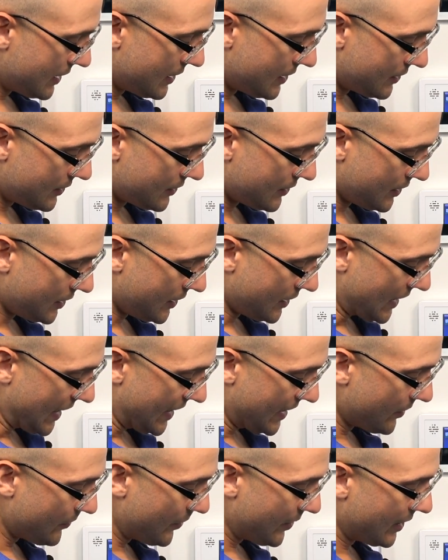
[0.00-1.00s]
is the
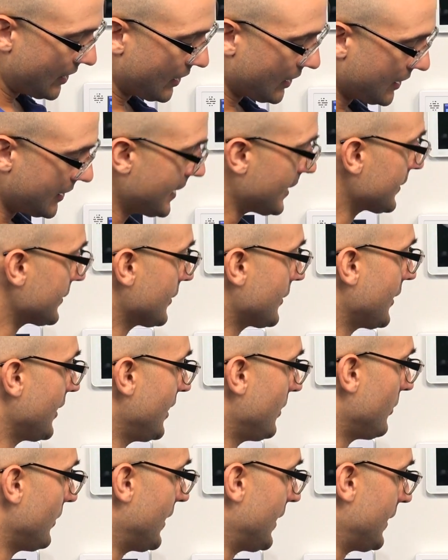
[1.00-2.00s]
8-pin connector cable